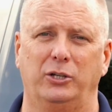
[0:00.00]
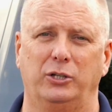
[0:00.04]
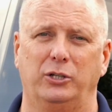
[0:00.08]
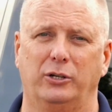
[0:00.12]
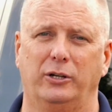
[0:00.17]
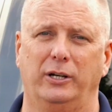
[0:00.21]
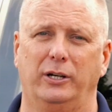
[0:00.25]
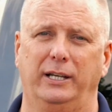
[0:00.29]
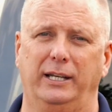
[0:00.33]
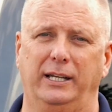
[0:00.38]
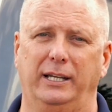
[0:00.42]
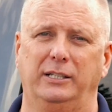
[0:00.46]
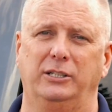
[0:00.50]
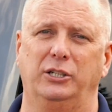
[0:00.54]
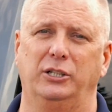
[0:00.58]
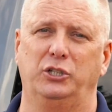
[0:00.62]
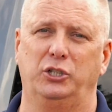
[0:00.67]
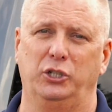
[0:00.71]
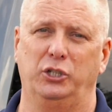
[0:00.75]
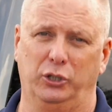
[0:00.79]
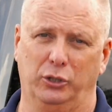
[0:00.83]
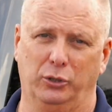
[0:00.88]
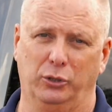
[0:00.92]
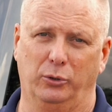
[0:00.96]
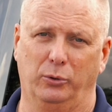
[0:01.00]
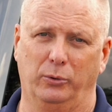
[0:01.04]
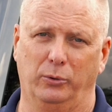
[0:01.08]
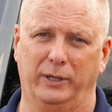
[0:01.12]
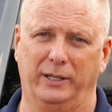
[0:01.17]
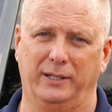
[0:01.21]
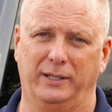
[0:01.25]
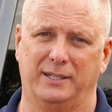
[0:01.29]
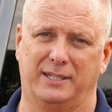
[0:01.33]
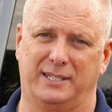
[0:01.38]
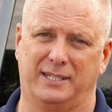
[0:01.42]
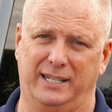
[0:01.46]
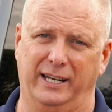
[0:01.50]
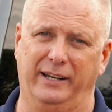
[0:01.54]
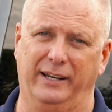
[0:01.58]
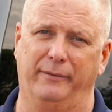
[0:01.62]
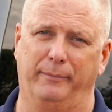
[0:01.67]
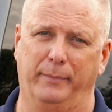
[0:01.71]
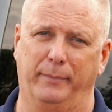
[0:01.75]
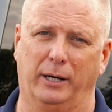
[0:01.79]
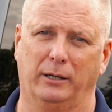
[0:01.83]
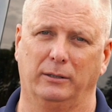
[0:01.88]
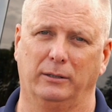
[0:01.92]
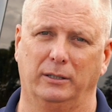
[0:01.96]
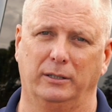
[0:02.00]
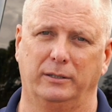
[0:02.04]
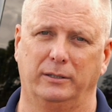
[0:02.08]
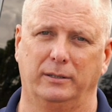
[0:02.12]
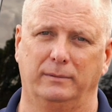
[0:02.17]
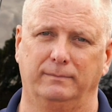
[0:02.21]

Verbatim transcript: you're going to need to do in the state of Maryland.